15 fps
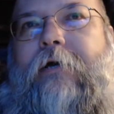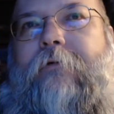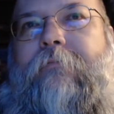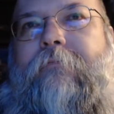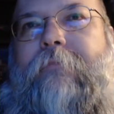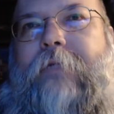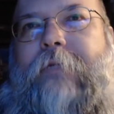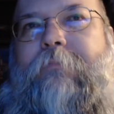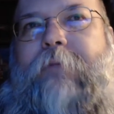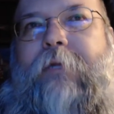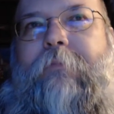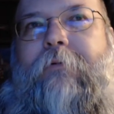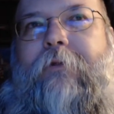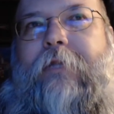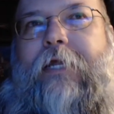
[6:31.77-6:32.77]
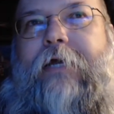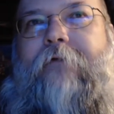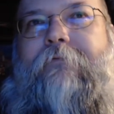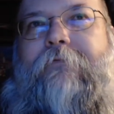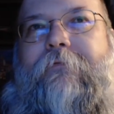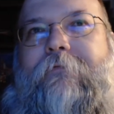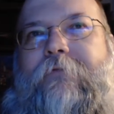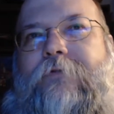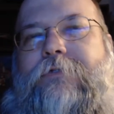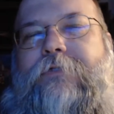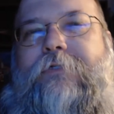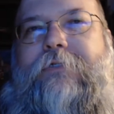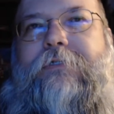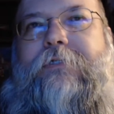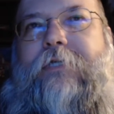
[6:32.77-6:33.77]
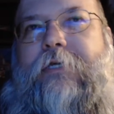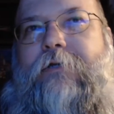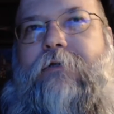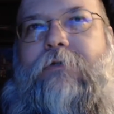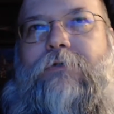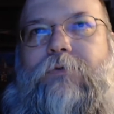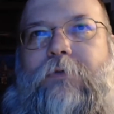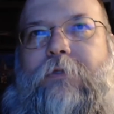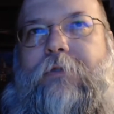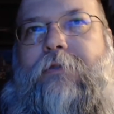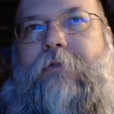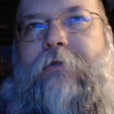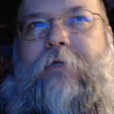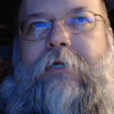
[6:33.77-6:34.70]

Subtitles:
Need people that have skills with